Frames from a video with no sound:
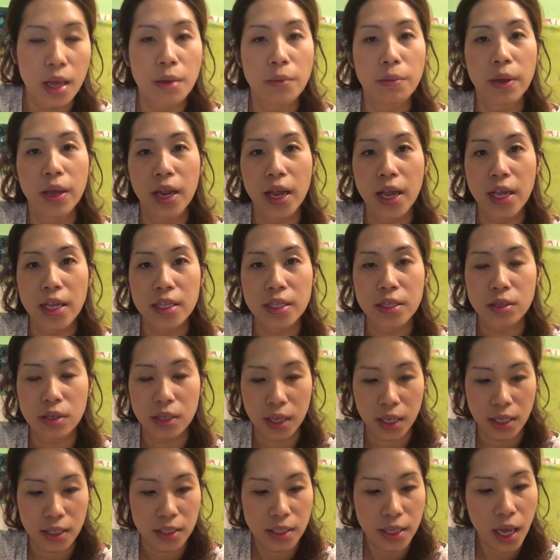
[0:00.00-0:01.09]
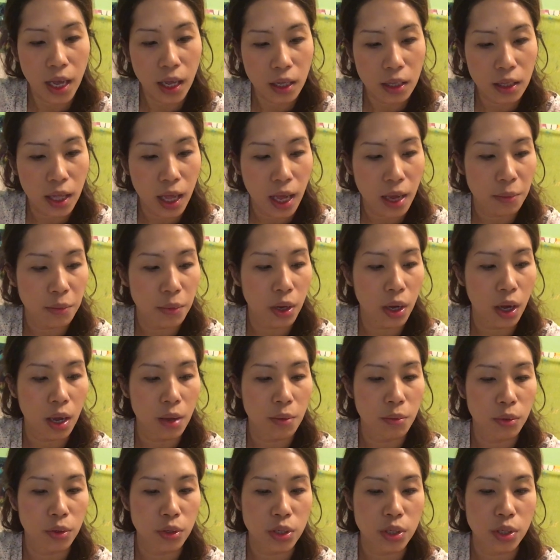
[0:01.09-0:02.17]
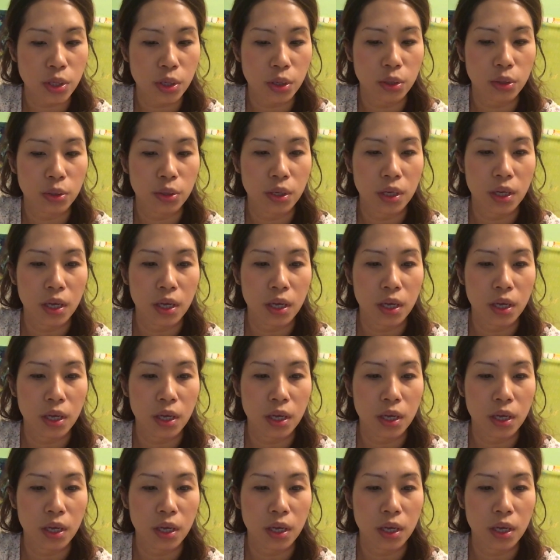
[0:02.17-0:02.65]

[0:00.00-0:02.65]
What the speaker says: But as you can tell, I'm also